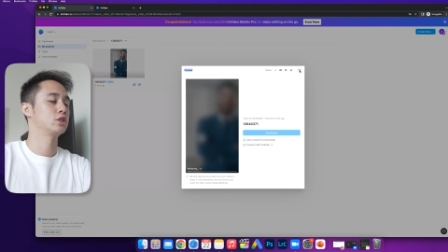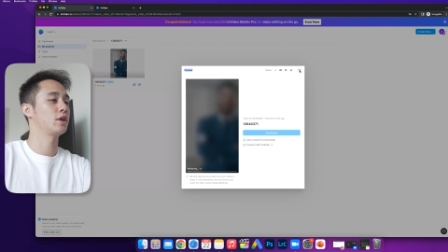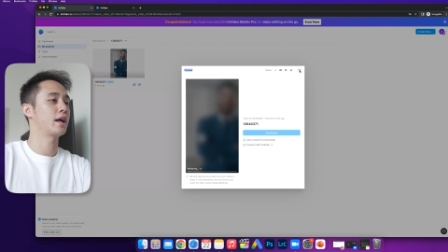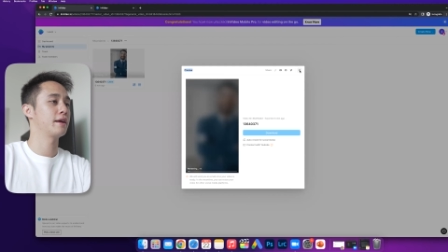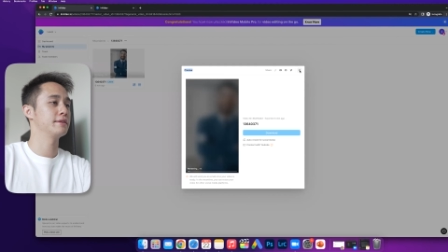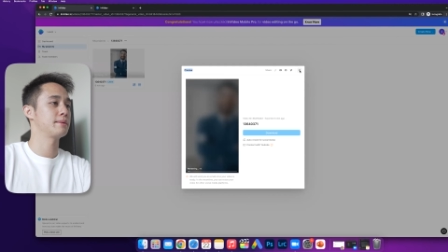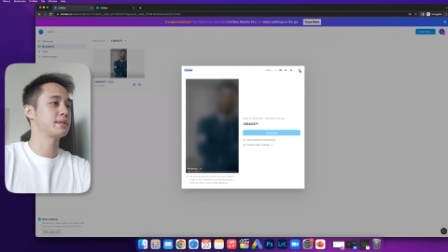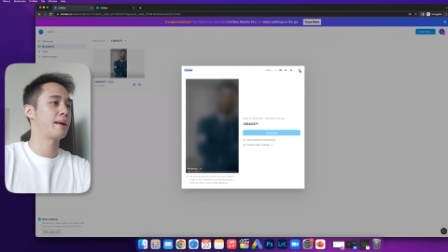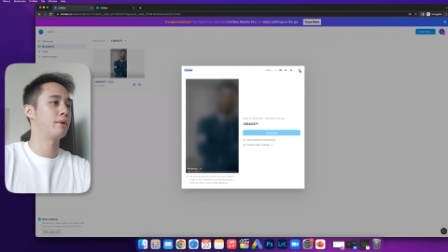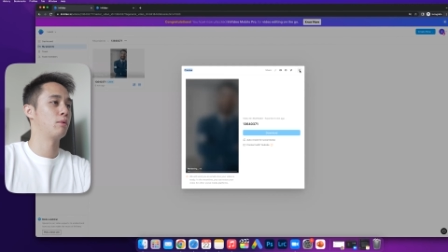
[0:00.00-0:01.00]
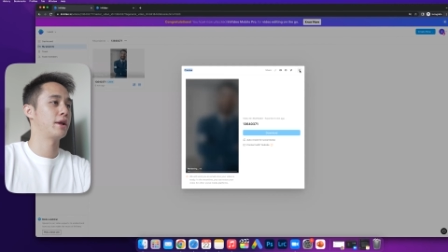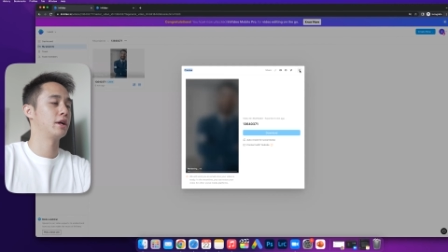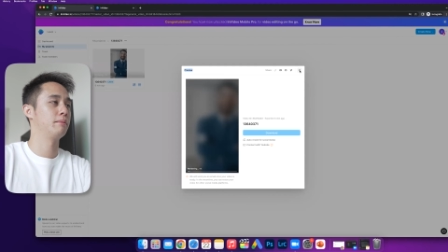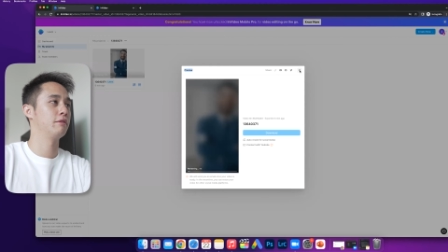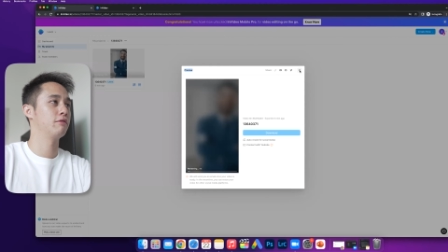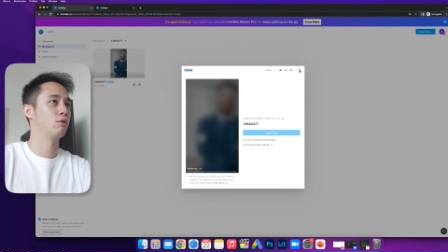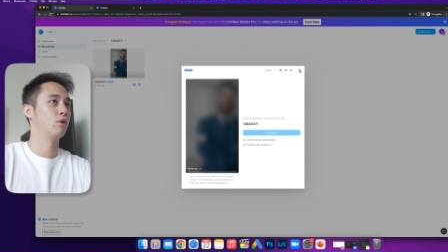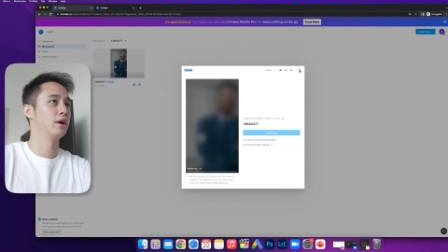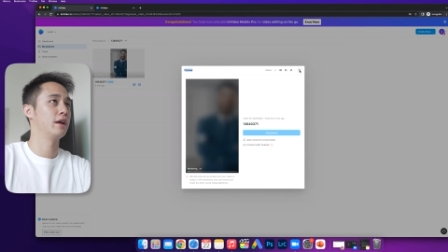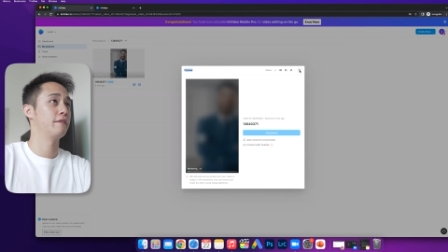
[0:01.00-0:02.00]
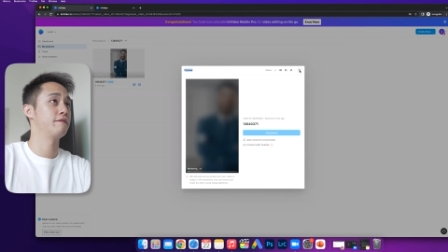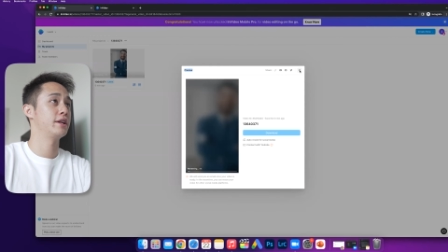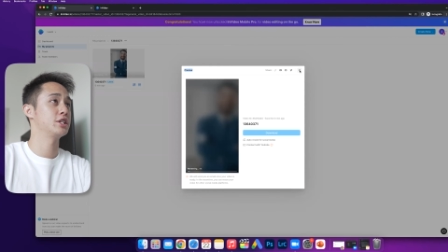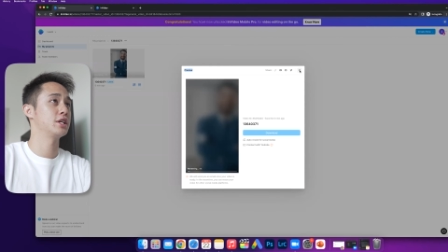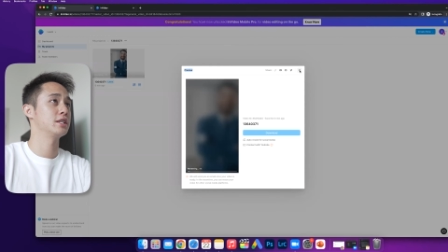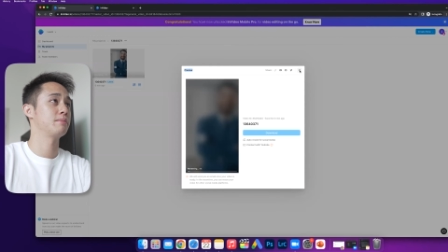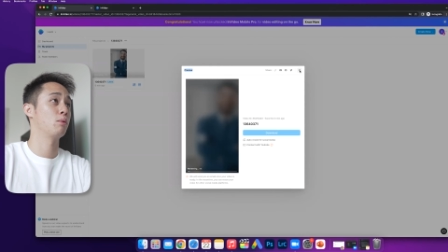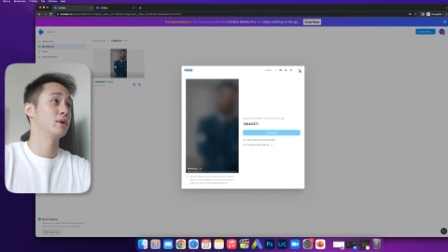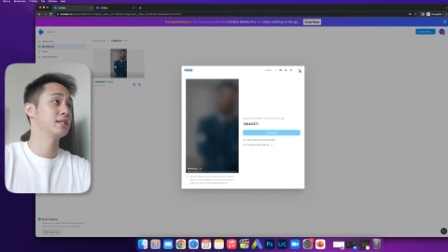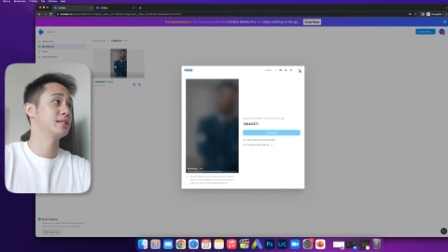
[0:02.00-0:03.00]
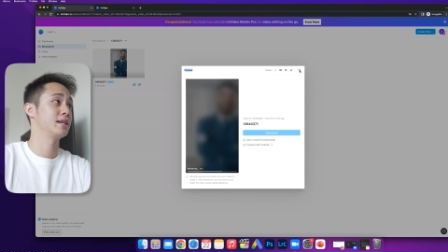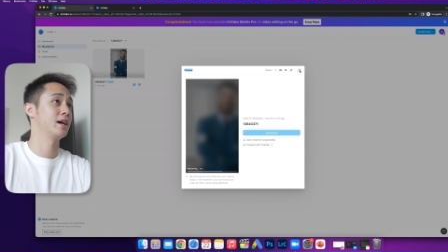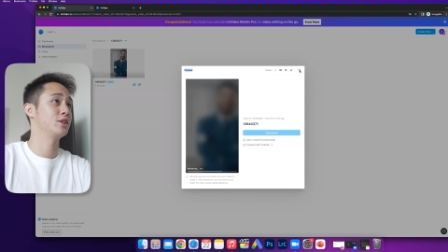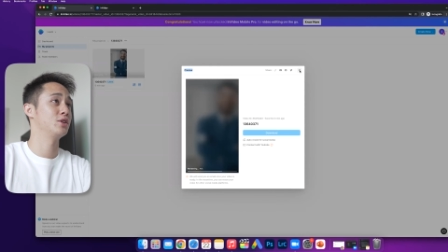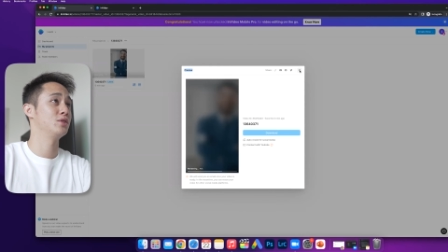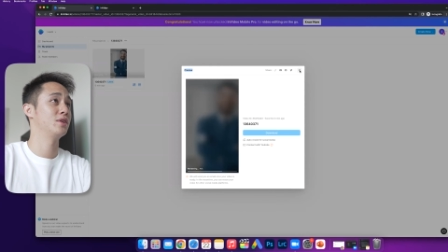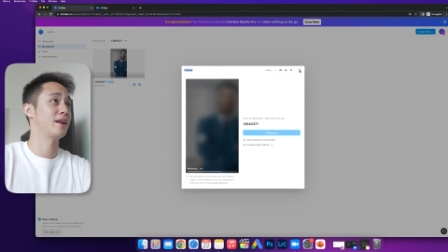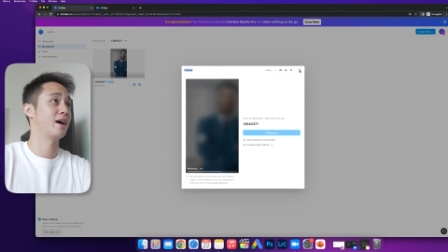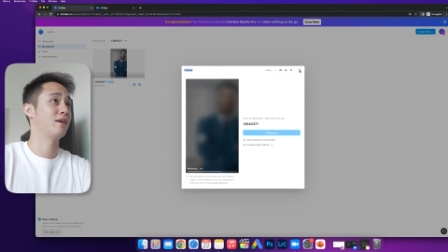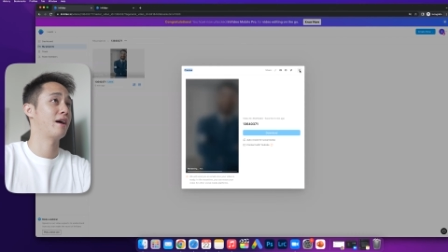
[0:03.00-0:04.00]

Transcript: So you gotta give it some time to render before it finishes, but once it's done, you now